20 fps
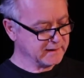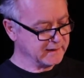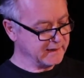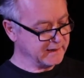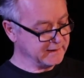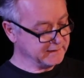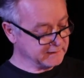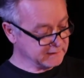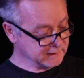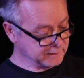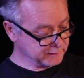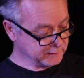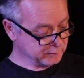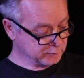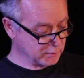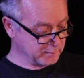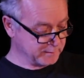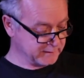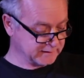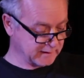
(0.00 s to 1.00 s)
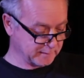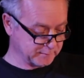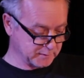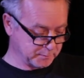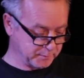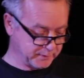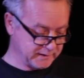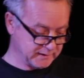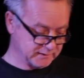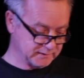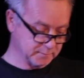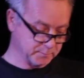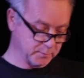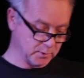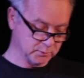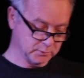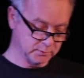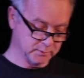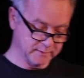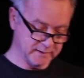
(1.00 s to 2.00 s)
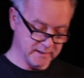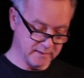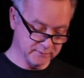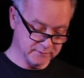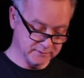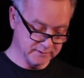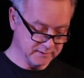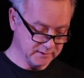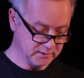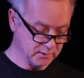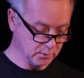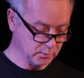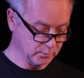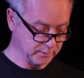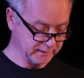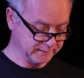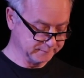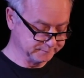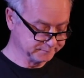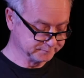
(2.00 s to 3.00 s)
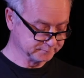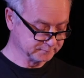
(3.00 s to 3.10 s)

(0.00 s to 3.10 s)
In the living room, he dumped the pizza box with the others in the corner.